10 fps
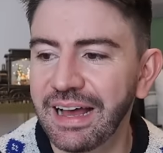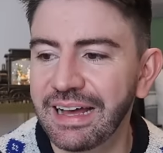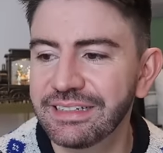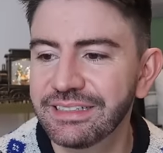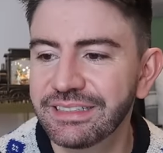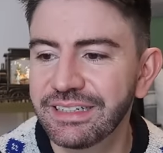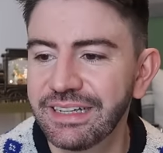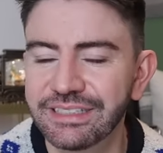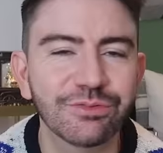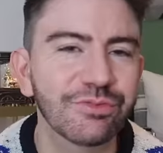and
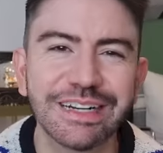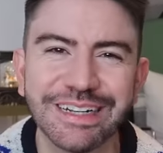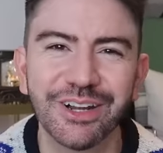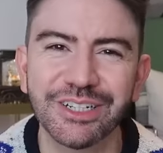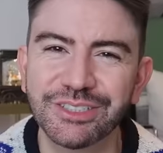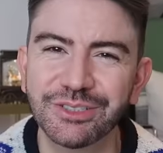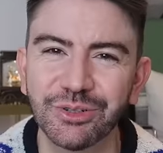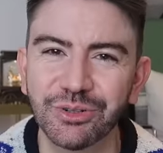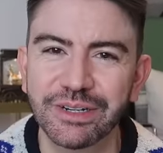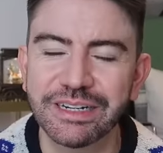it's a really nice
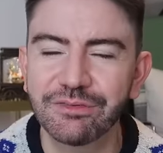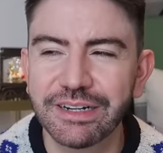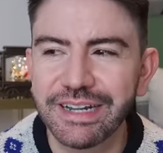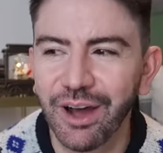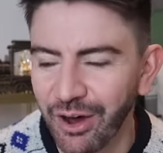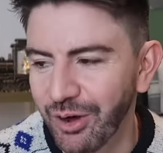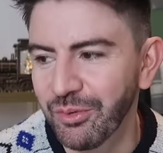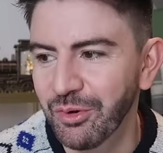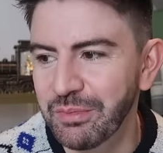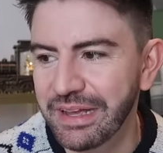story, really
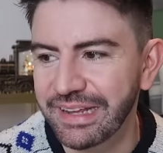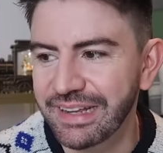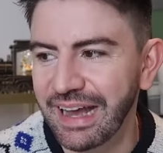heartwarming,